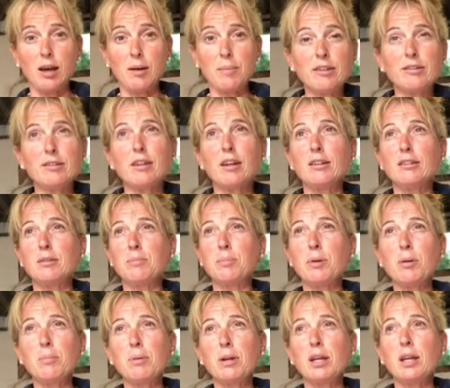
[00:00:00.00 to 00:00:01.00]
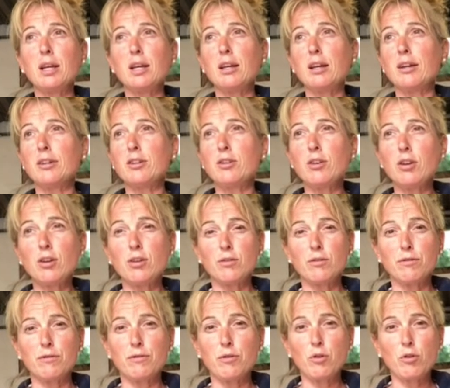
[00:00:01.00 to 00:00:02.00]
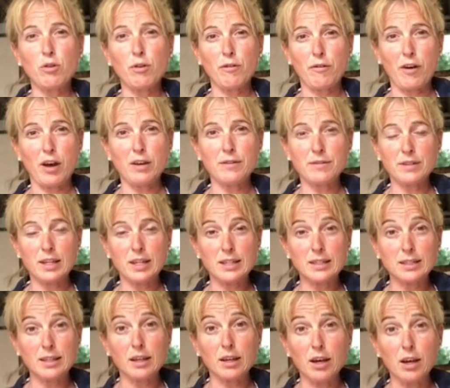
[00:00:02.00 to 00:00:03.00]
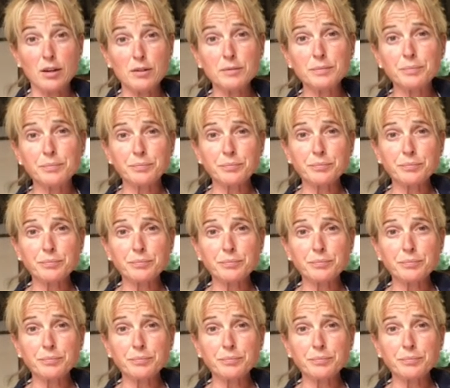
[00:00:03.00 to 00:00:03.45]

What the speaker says: I started probably, 4 or 5 years ago.